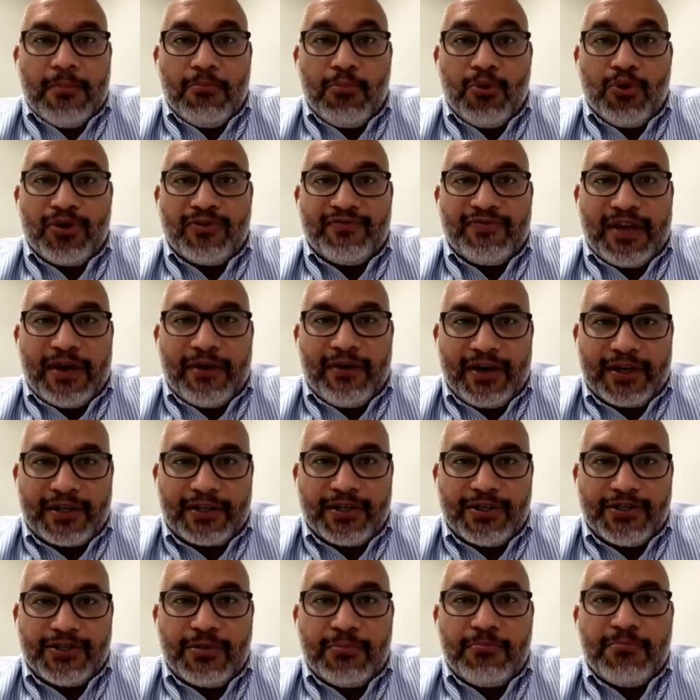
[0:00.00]
Board of
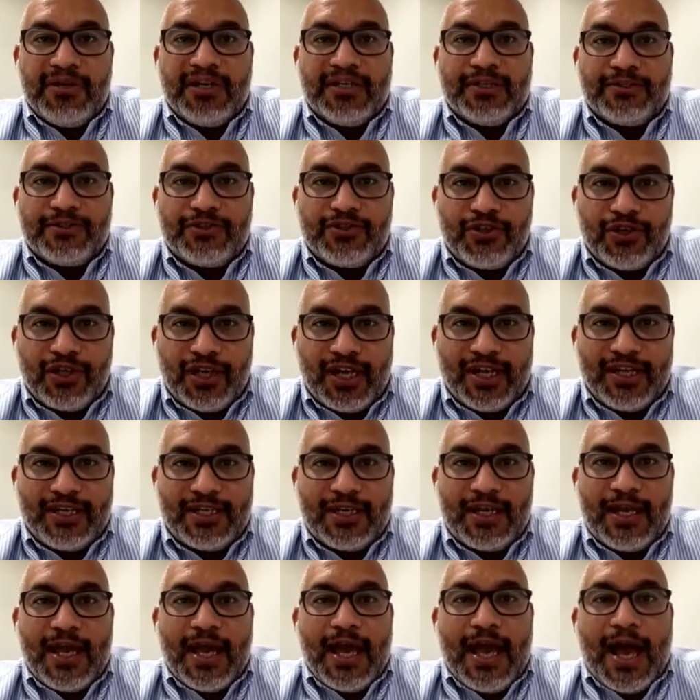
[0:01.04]
Directors, but tonight